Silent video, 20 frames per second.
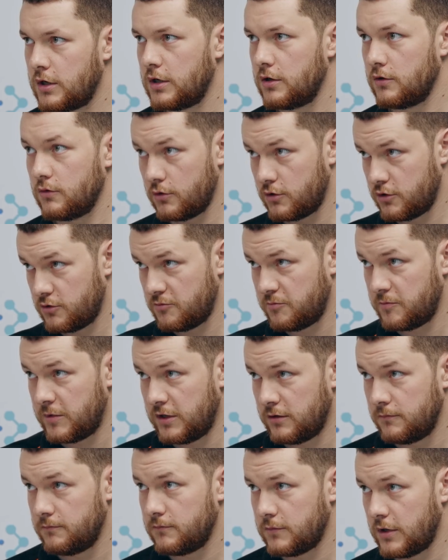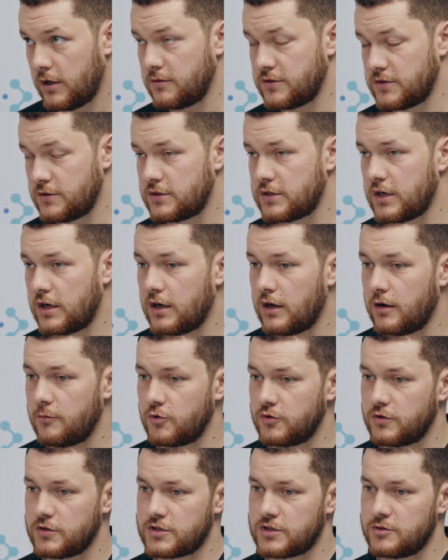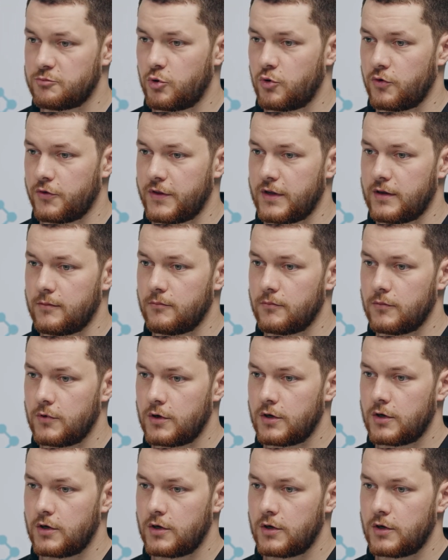in order to be, as you say, able to support them